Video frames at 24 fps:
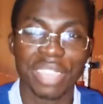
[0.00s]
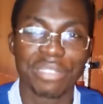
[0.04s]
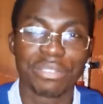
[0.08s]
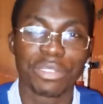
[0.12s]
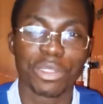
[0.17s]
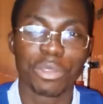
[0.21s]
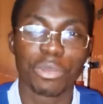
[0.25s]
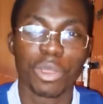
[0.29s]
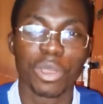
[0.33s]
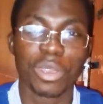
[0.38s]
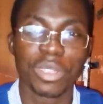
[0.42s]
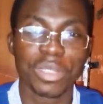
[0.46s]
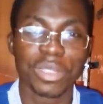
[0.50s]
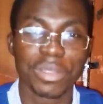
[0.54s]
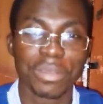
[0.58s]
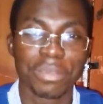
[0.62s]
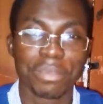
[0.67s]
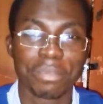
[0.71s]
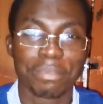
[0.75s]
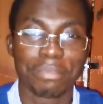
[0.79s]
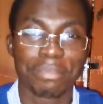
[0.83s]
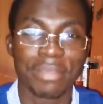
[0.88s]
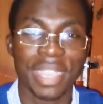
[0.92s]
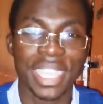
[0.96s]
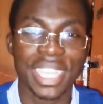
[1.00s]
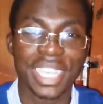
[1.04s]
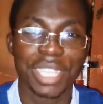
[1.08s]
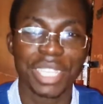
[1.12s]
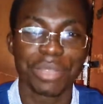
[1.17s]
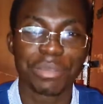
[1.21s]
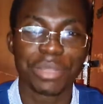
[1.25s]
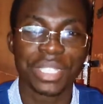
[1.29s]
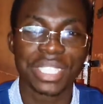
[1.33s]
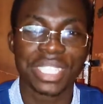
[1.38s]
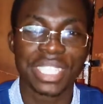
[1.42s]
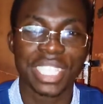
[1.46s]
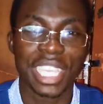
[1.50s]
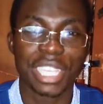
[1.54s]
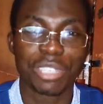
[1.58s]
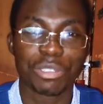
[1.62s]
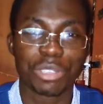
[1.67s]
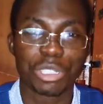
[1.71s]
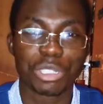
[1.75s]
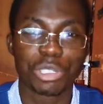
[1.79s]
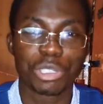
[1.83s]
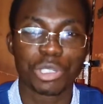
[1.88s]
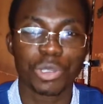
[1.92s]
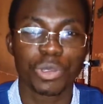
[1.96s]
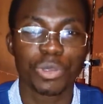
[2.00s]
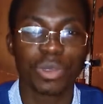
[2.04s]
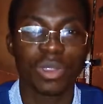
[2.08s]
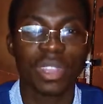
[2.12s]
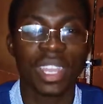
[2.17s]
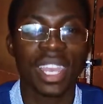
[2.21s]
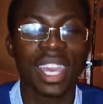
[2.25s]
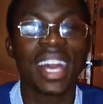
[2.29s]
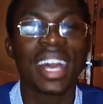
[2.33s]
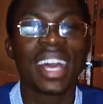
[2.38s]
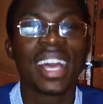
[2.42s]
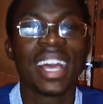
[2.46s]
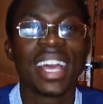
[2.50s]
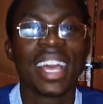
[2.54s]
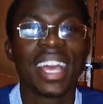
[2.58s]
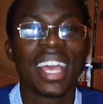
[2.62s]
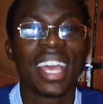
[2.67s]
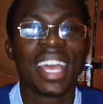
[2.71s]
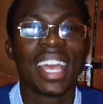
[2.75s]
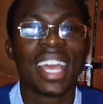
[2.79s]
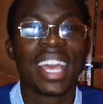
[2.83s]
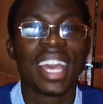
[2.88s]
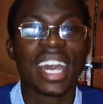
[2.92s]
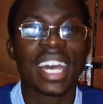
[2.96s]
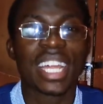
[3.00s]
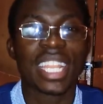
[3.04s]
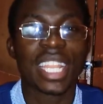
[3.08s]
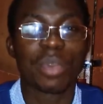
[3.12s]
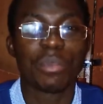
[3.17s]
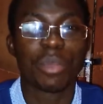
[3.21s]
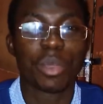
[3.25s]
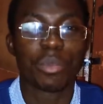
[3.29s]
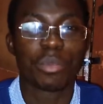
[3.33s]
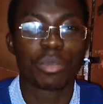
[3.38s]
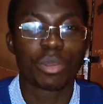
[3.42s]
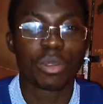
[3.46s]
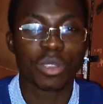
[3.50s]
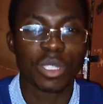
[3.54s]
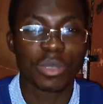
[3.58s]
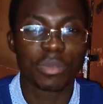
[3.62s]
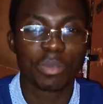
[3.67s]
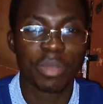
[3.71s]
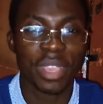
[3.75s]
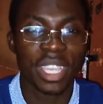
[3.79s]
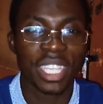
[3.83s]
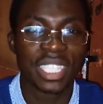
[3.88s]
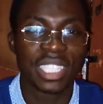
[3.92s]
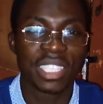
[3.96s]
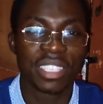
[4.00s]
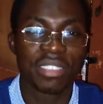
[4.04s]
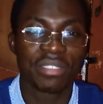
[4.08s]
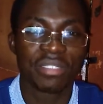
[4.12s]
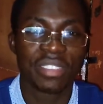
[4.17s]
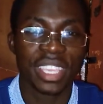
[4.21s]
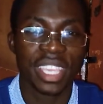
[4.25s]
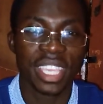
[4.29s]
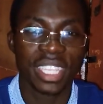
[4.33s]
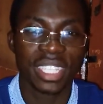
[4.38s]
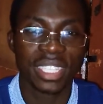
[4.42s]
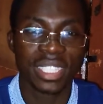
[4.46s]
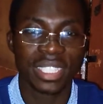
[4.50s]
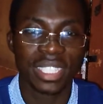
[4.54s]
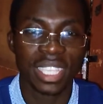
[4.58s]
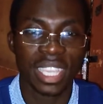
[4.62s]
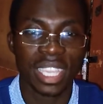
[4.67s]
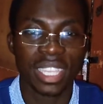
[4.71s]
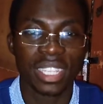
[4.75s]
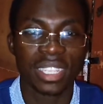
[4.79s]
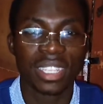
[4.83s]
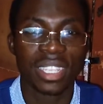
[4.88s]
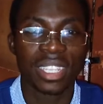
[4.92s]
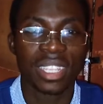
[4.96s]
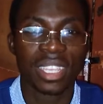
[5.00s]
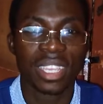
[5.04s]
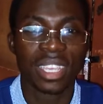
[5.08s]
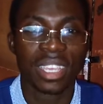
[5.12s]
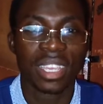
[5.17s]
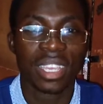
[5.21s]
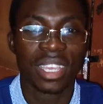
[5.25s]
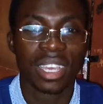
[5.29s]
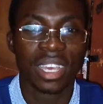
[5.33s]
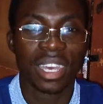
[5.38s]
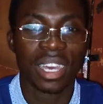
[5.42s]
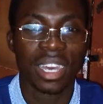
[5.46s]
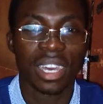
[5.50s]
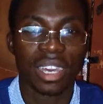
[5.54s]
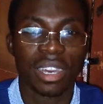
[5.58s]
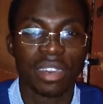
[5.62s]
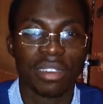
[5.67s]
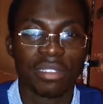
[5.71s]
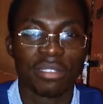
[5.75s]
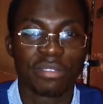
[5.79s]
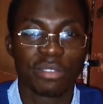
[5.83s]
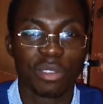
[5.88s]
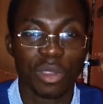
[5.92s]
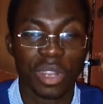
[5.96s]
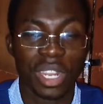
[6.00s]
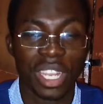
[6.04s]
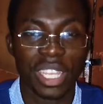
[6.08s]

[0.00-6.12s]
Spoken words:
everyone, my name is Kenry Chukwuka and I'm a prospective intern for